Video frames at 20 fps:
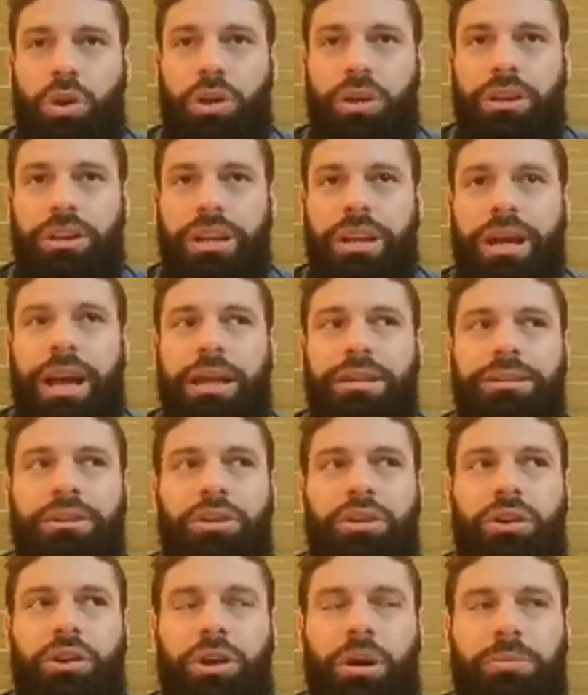the
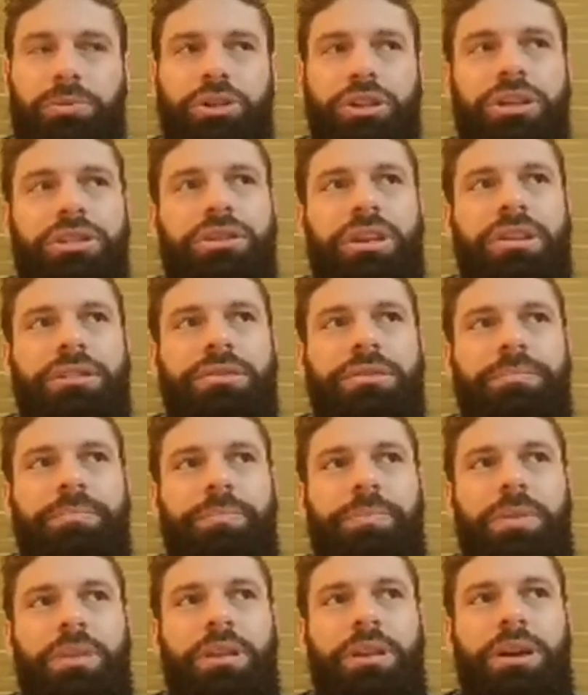category option is
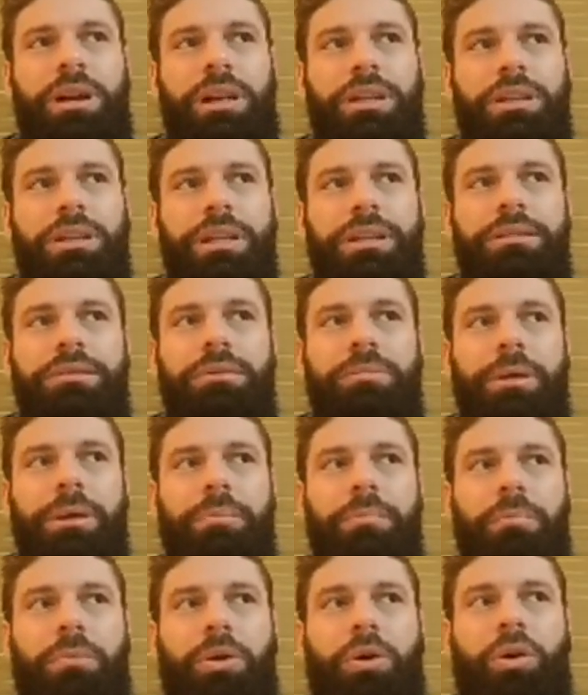a little
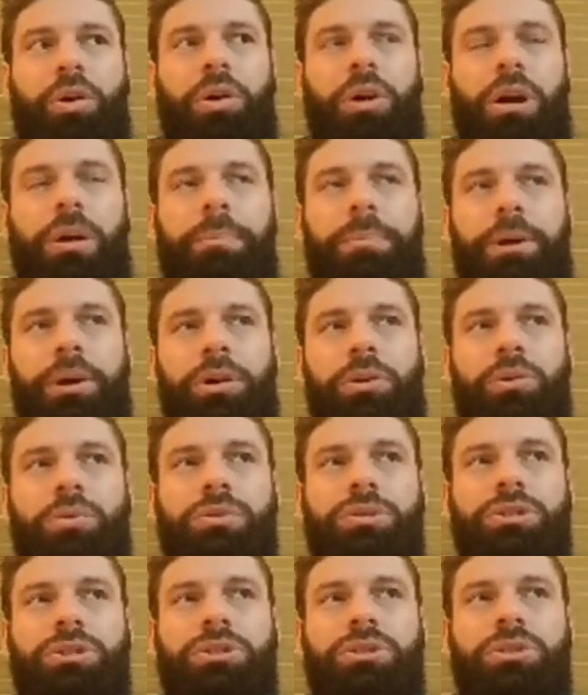bit more
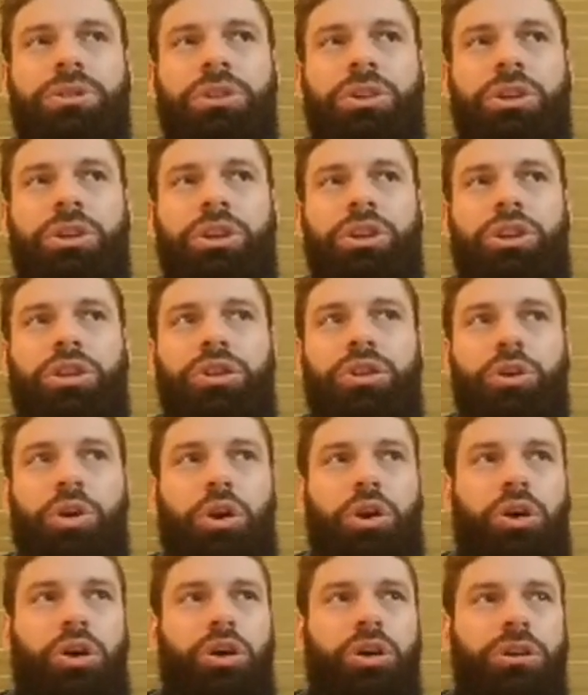about
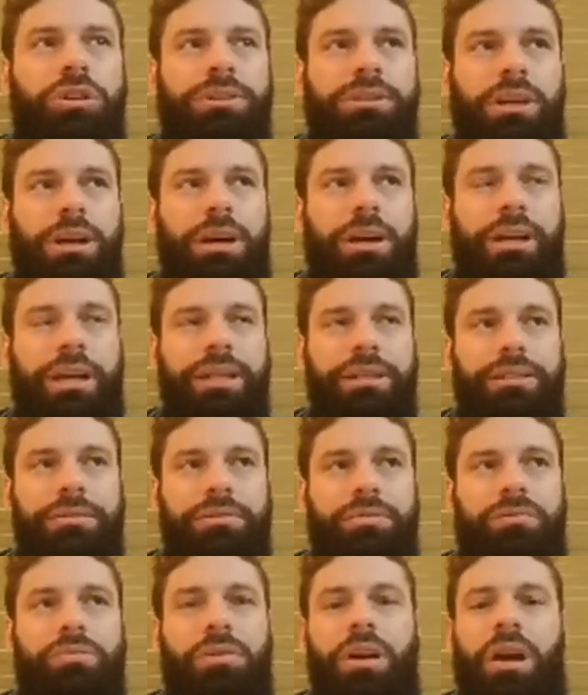your target
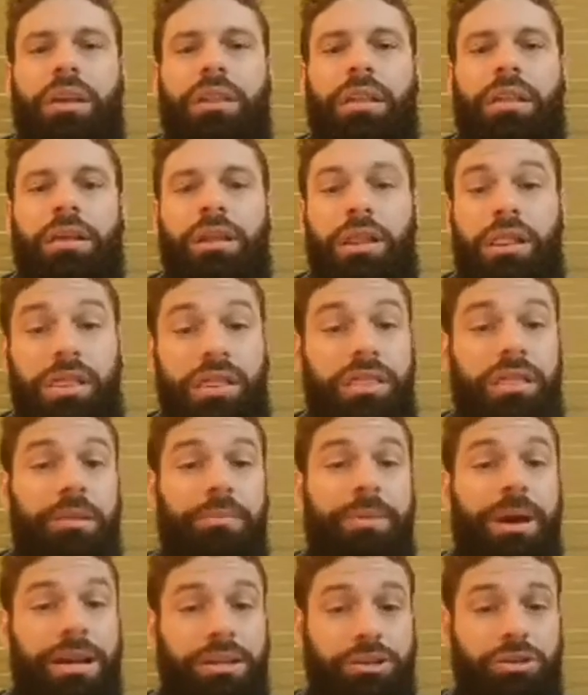rather than the
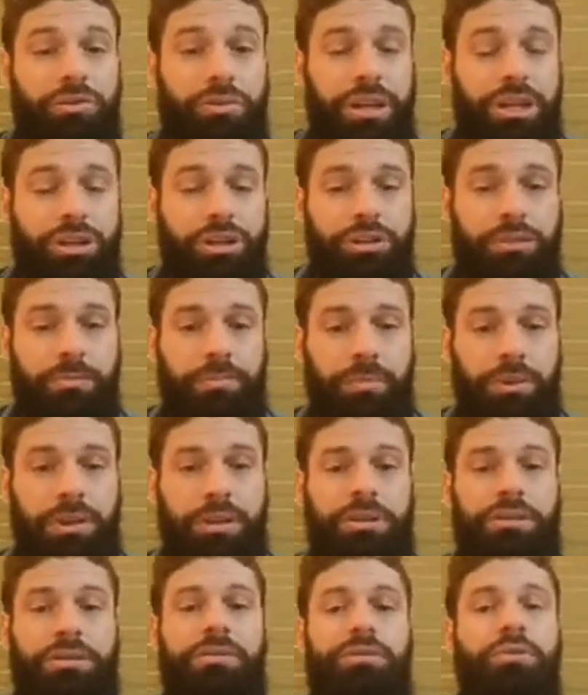best reach.
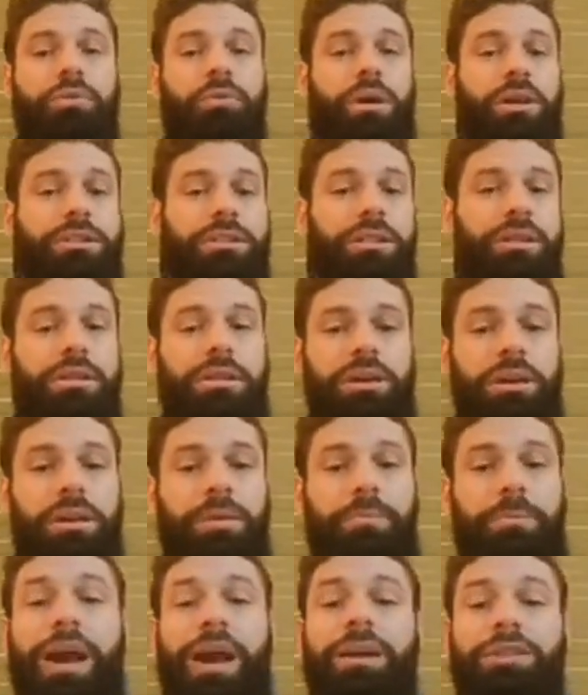Because if you wanted the
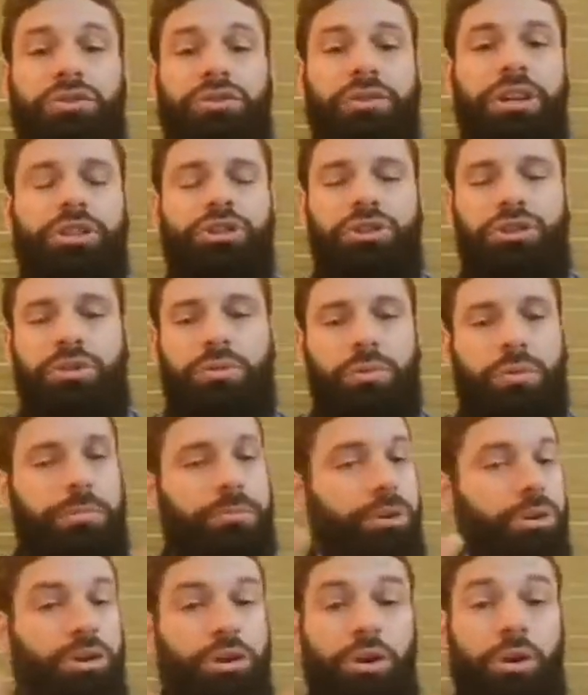best reach, you would
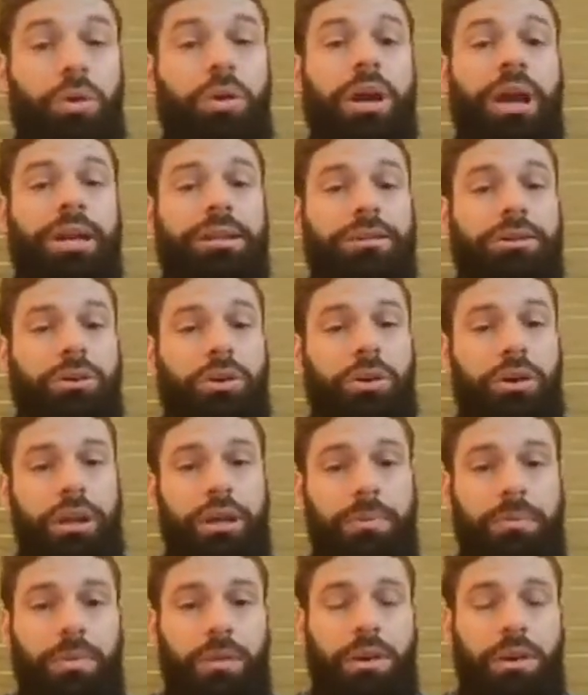put no
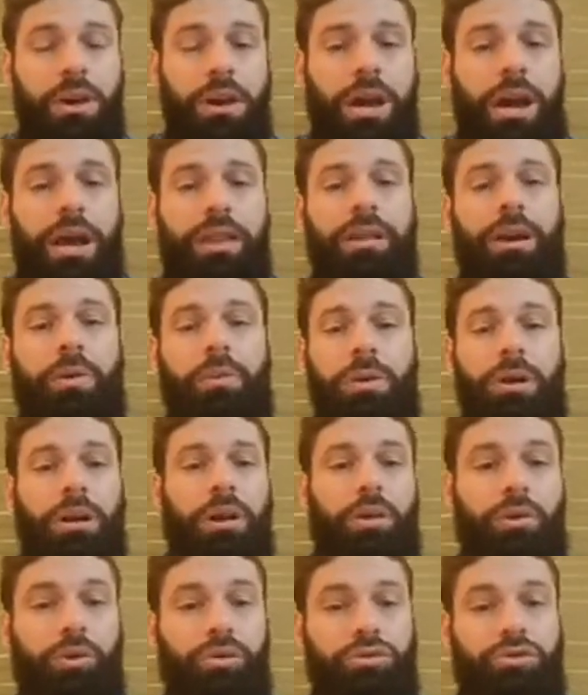category, and that would
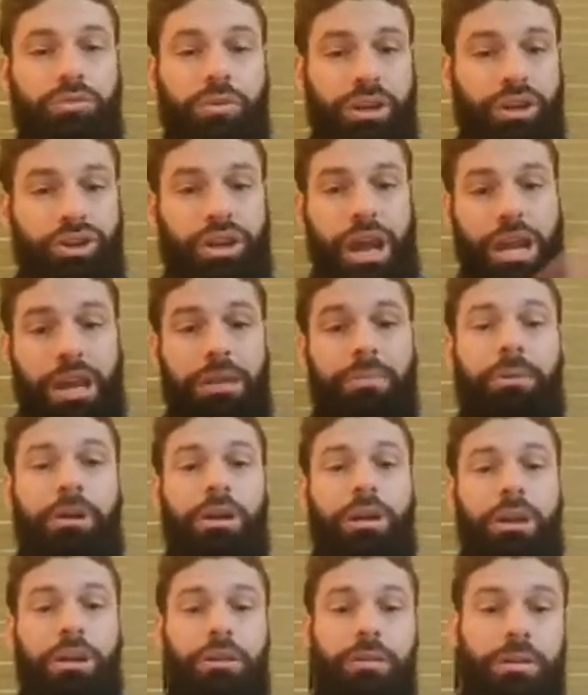allow you to reach
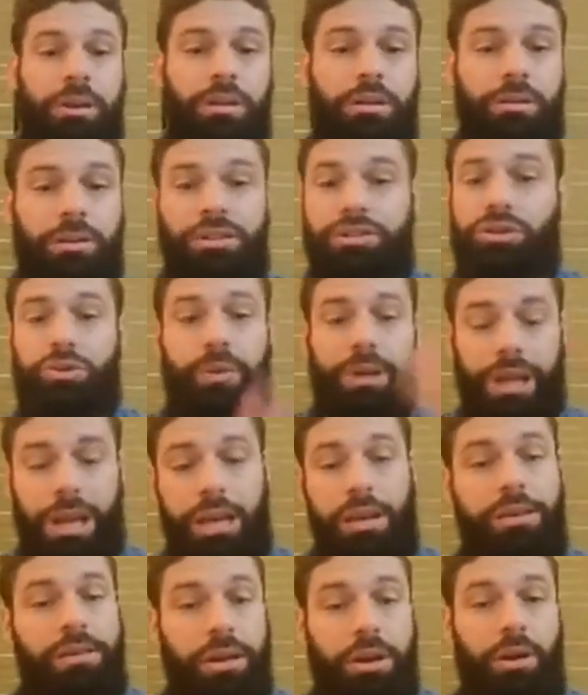anybody that's doing
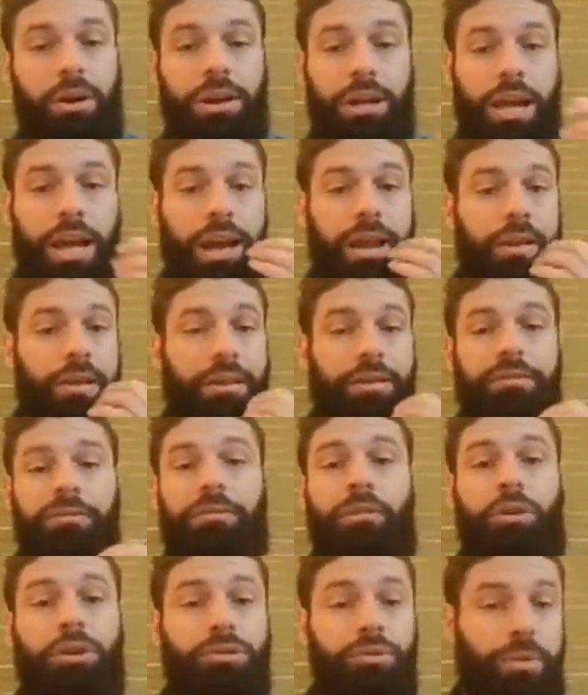anything online that
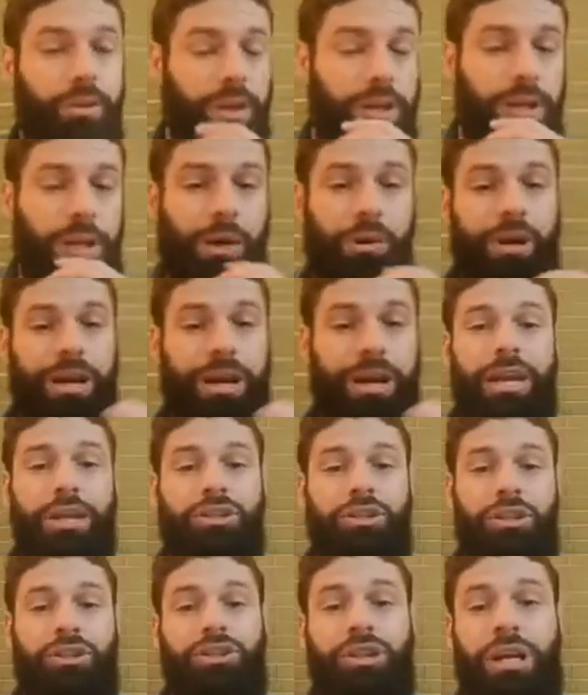falls within your
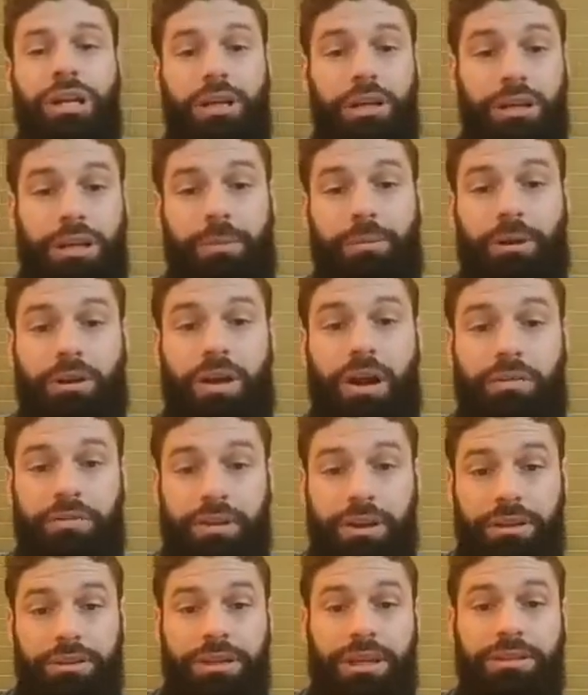age and gender
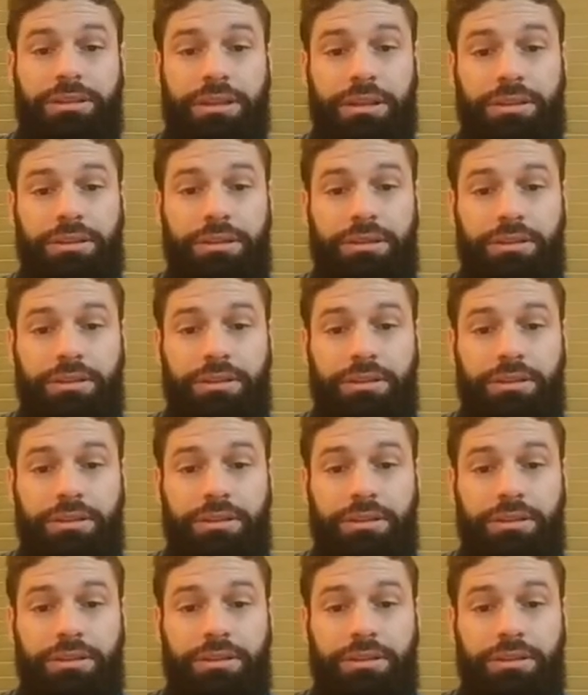demographic settings.